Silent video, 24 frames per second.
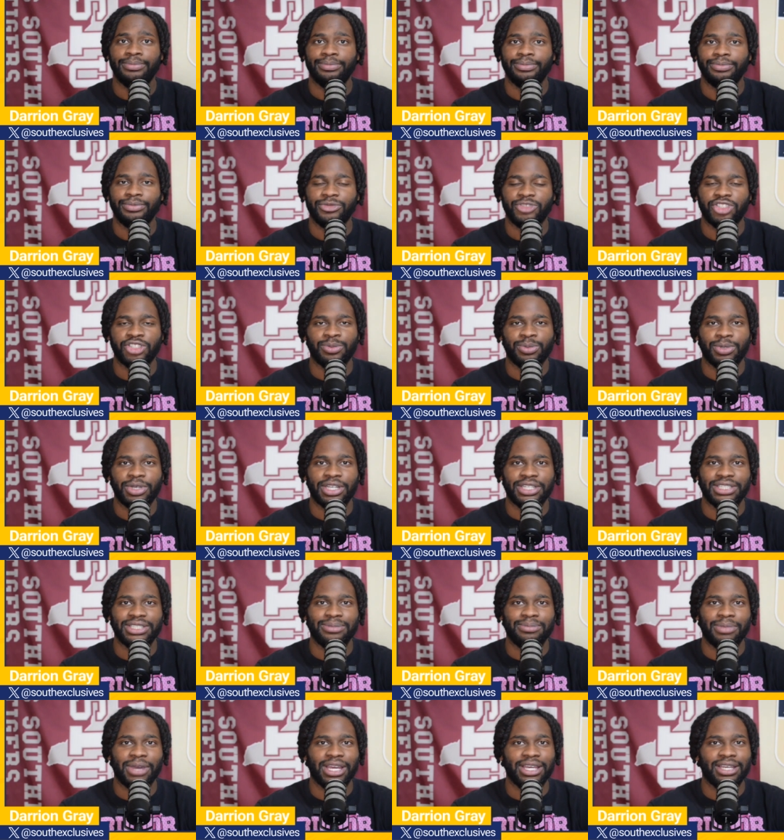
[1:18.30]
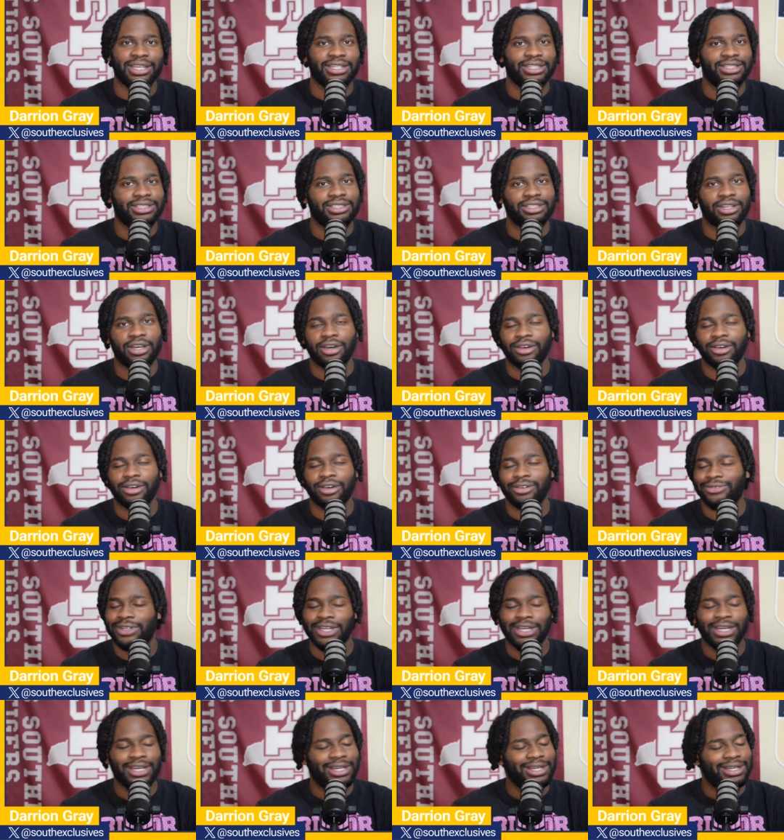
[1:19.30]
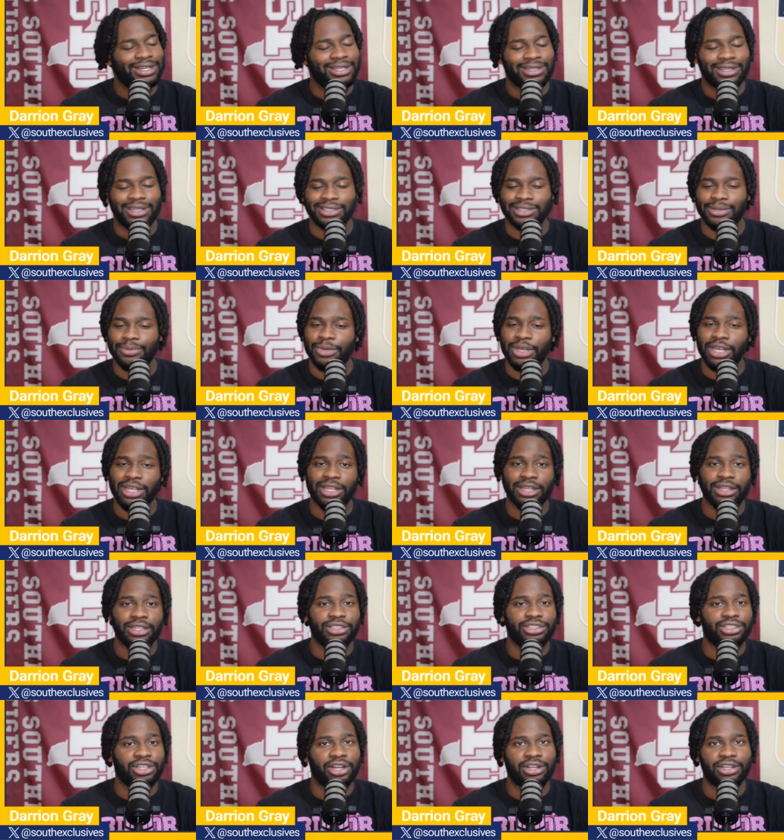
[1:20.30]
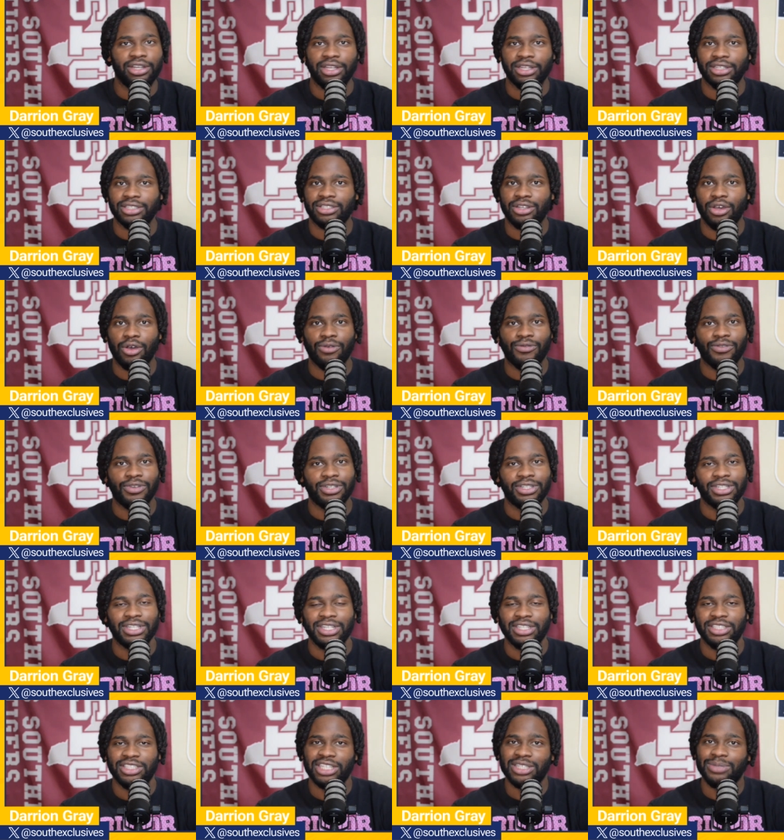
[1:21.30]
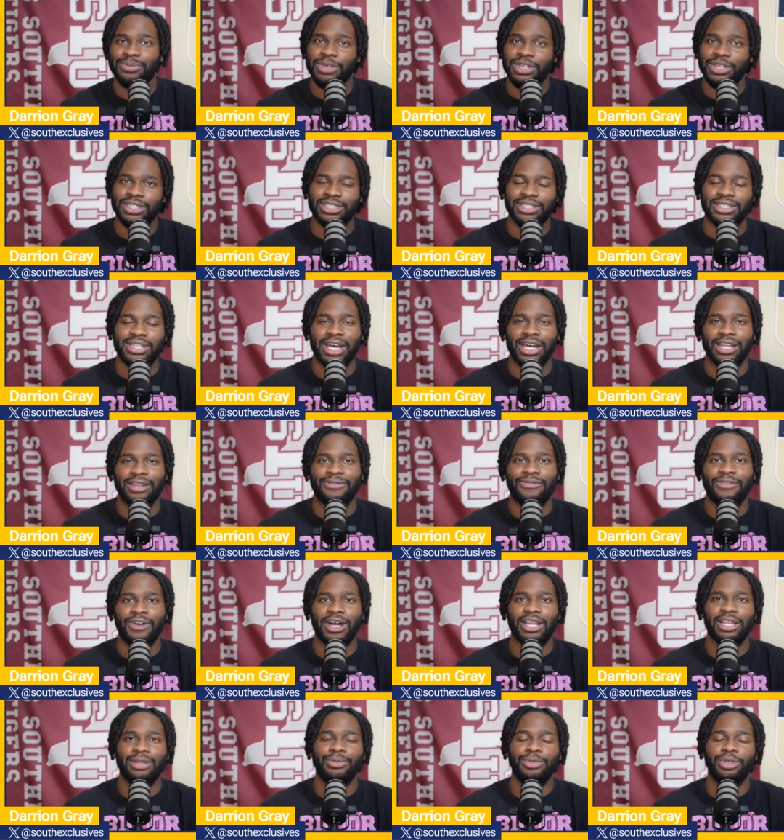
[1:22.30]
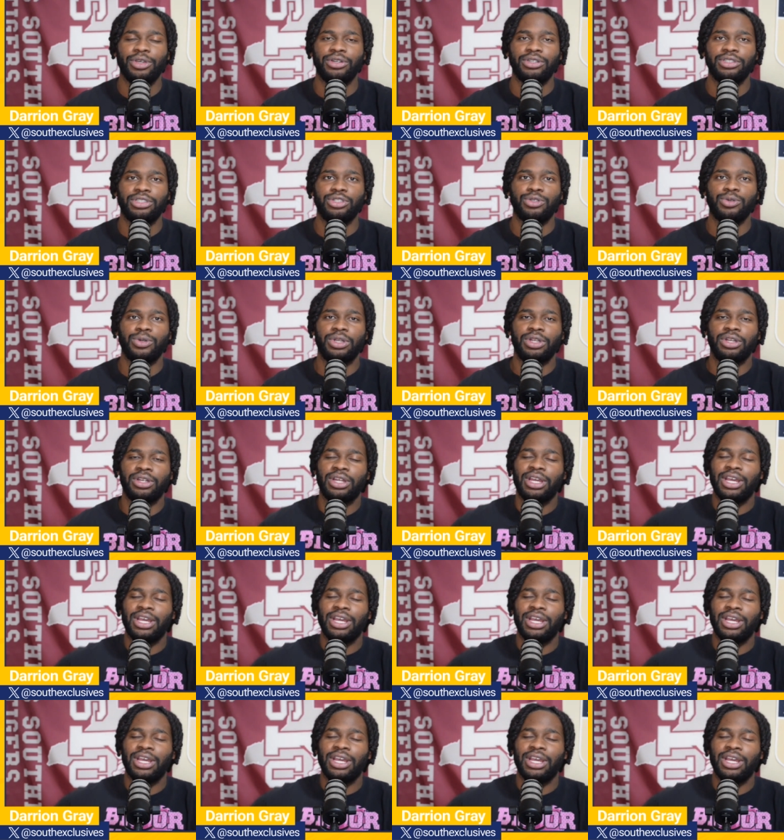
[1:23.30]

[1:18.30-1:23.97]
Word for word: just because the mic cuts off doesn't mean that the journey is over. It just means it's time to follow me on Twitter